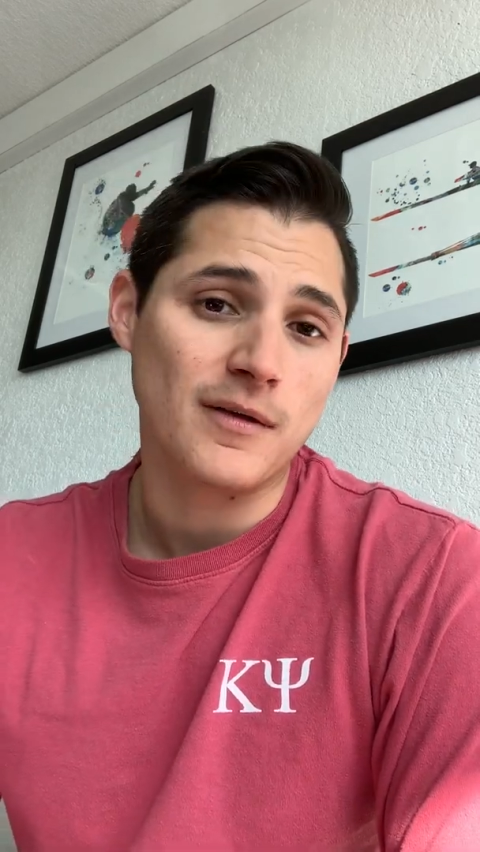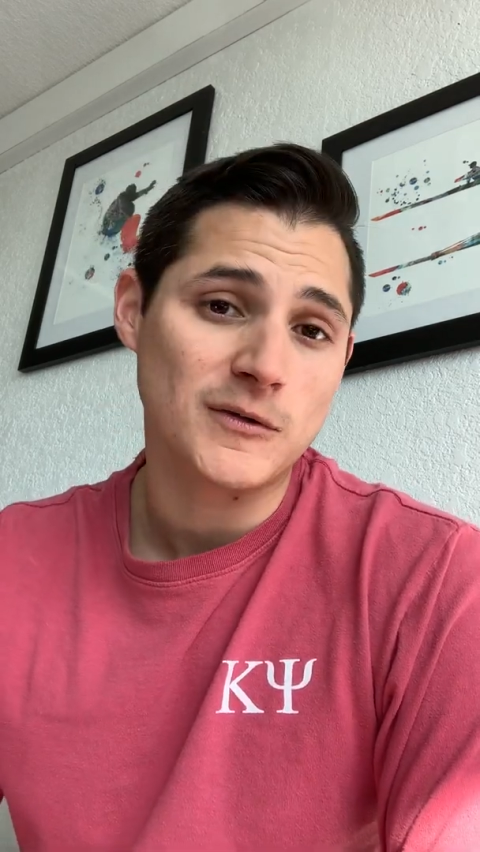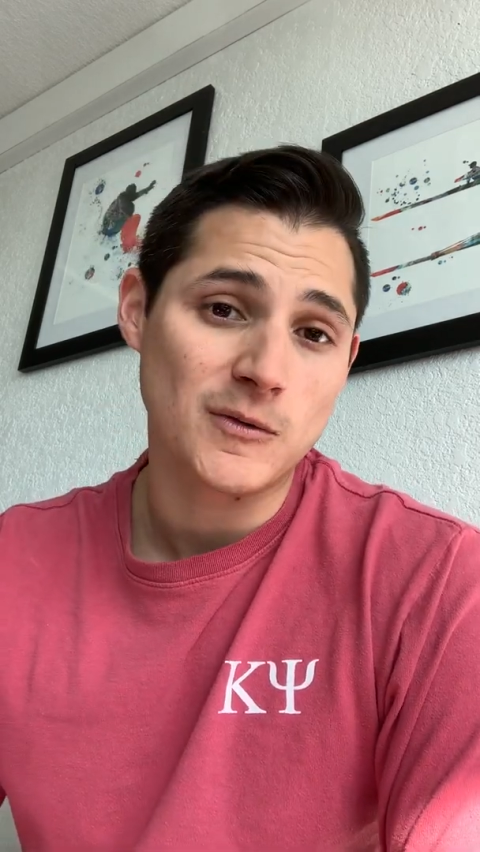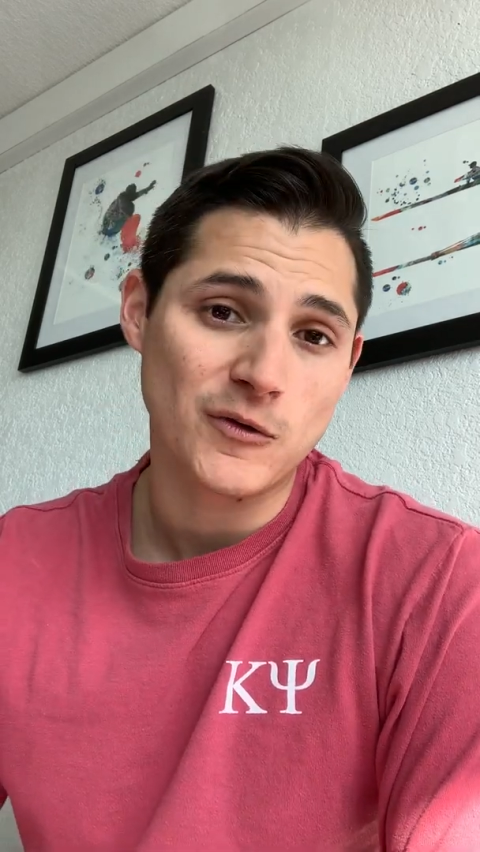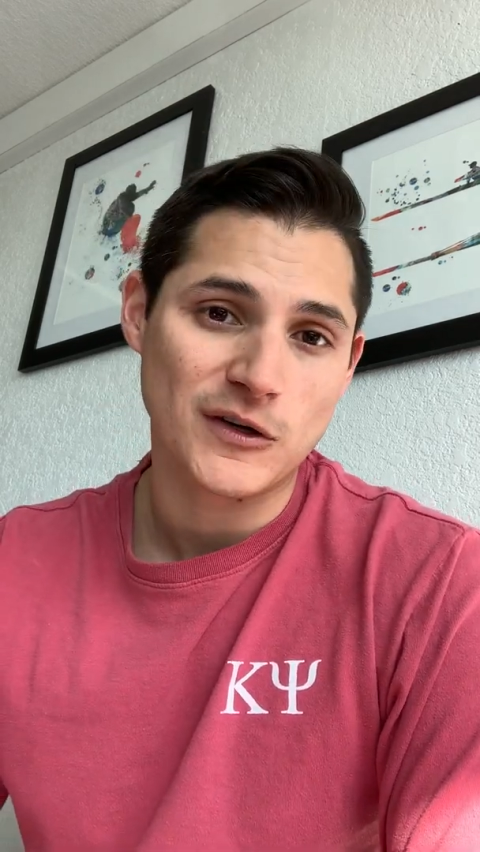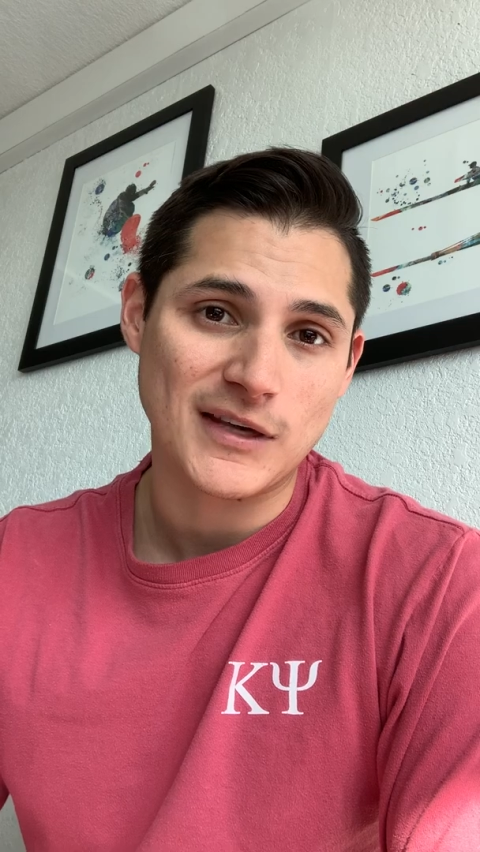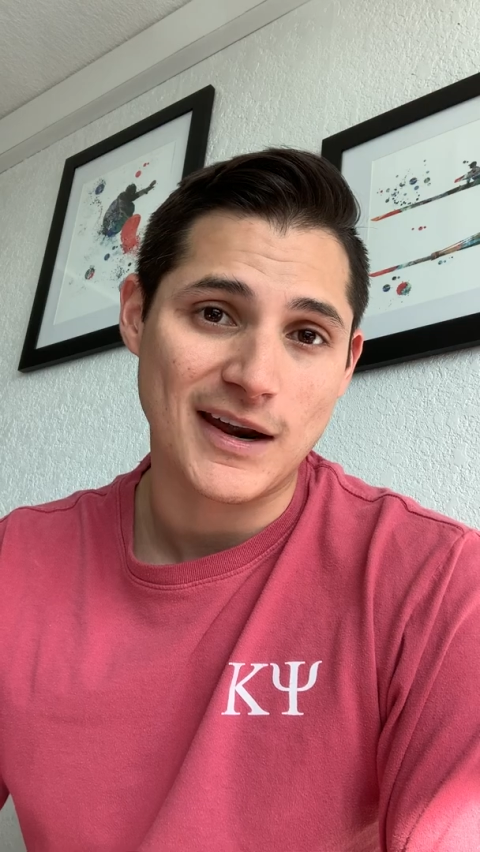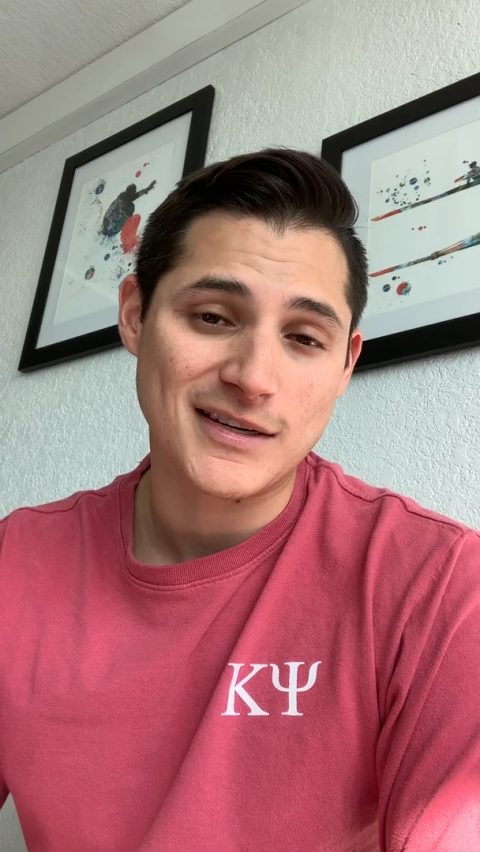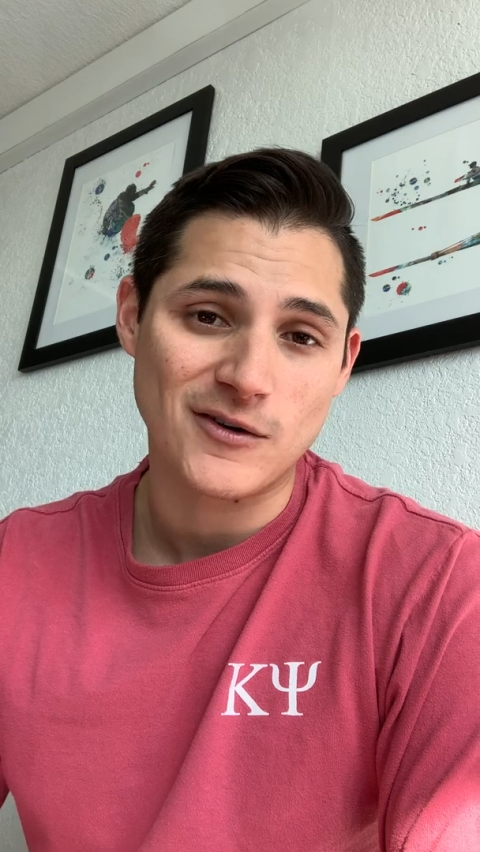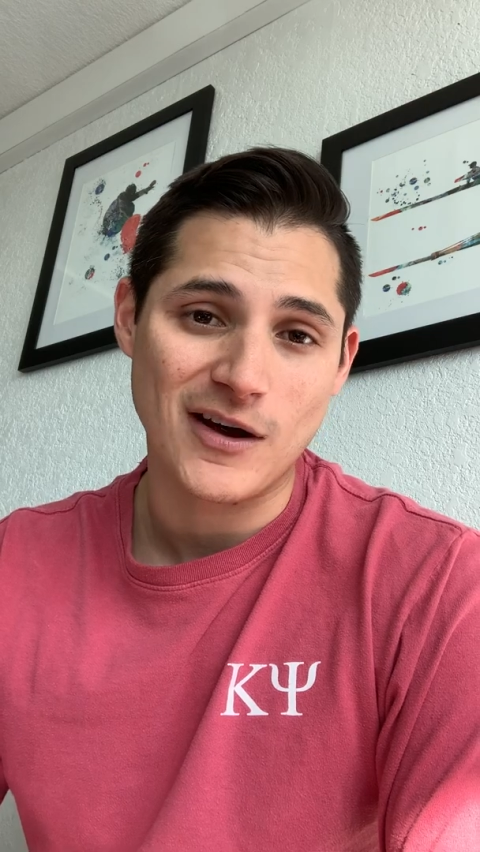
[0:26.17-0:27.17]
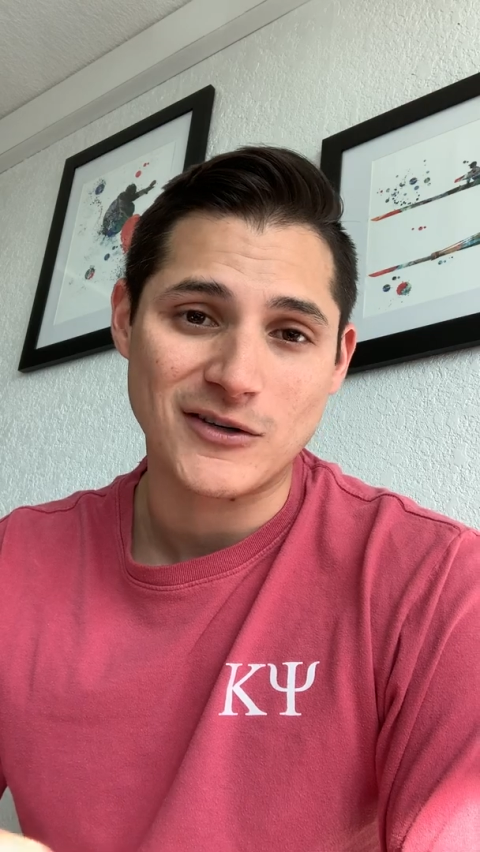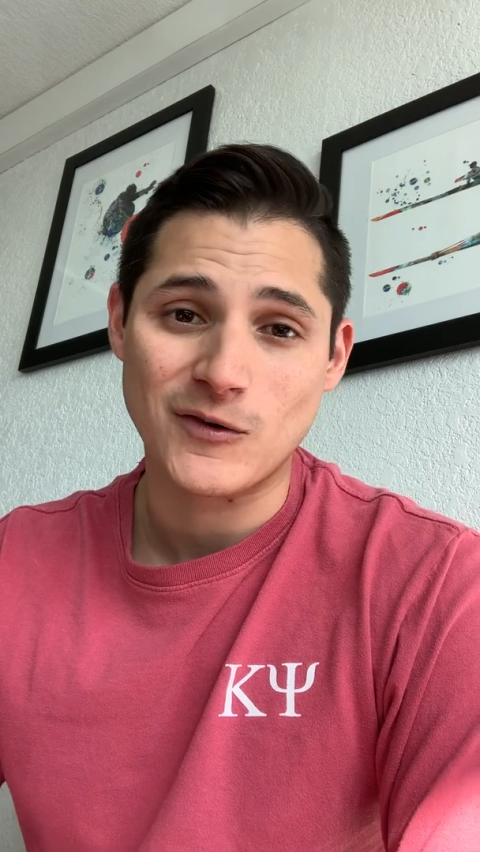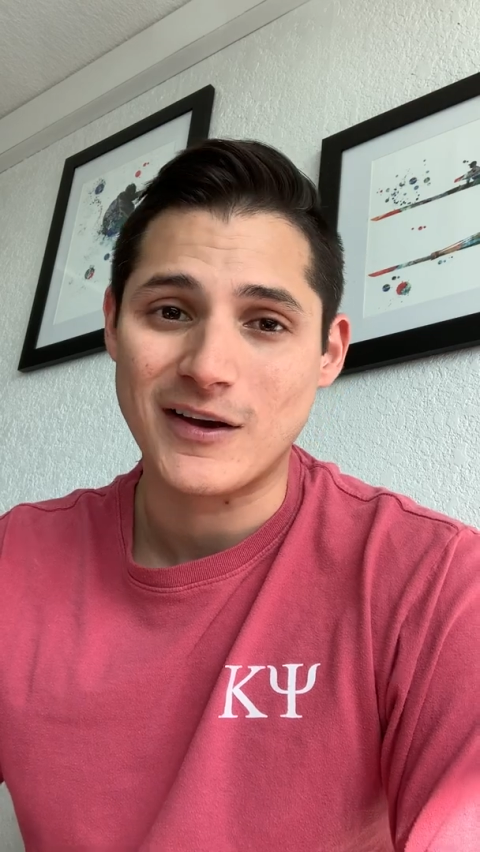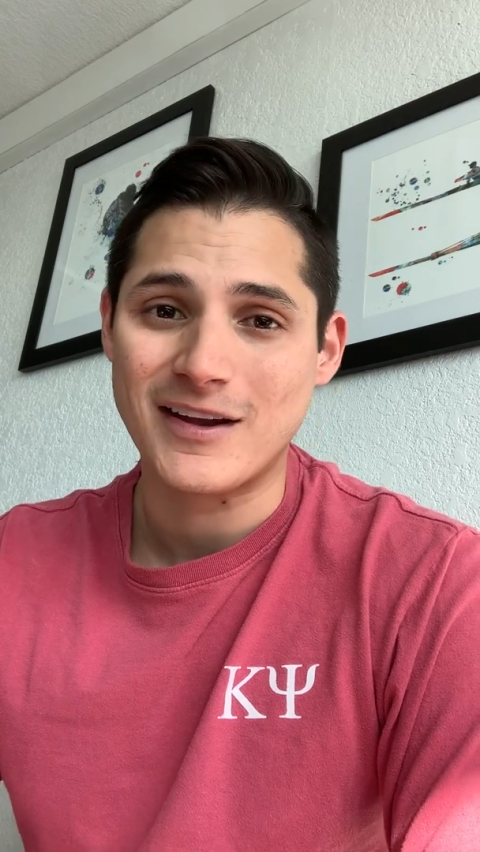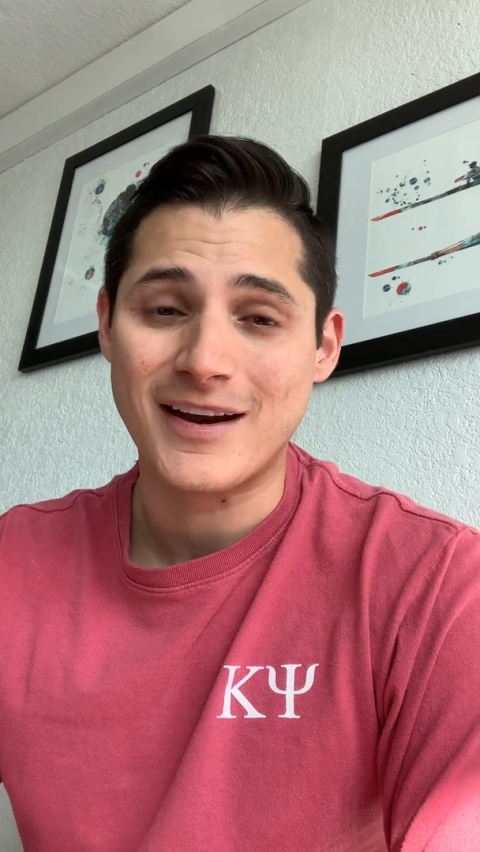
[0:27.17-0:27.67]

I'm super excited to graduate.